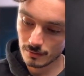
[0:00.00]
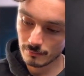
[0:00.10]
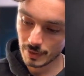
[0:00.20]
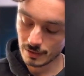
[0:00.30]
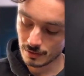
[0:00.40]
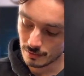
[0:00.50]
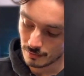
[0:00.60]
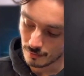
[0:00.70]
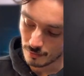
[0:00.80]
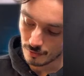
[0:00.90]
pieces
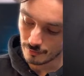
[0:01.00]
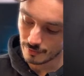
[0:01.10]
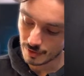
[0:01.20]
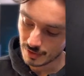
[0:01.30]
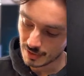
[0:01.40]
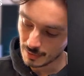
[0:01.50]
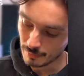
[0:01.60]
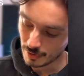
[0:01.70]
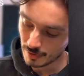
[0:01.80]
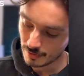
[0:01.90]
of the
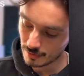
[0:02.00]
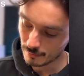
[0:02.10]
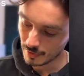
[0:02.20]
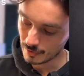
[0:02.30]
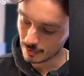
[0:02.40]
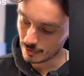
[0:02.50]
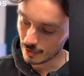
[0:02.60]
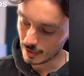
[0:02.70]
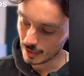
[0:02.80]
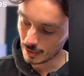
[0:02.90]
sleepers. We need to
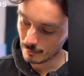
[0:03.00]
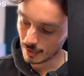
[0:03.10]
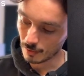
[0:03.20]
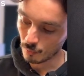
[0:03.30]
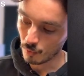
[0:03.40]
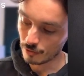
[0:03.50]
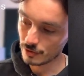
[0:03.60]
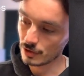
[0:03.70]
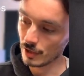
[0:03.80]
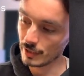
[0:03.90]
darken up like one
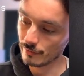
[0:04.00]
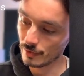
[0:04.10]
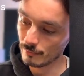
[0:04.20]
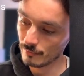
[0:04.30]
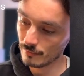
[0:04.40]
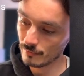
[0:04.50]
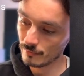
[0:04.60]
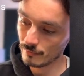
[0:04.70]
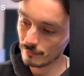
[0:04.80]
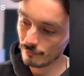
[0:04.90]
side of them.
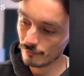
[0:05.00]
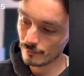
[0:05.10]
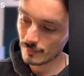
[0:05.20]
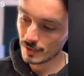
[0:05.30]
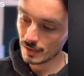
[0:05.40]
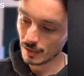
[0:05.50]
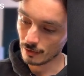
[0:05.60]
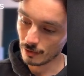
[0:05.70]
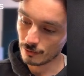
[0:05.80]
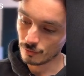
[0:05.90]
I'm
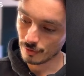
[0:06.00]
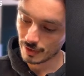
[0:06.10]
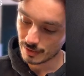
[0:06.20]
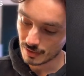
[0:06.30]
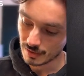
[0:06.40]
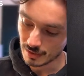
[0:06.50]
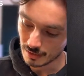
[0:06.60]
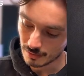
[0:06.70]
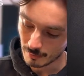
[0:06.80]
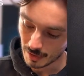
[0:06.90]
going to drawing assist
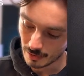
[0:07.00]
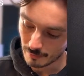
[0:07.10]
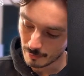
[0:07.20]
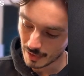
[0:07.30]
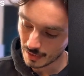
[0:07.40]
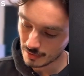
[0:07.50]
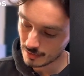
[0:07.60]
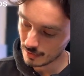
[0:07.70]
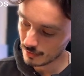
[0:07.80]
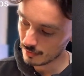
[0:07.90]
it to make life a bit easier.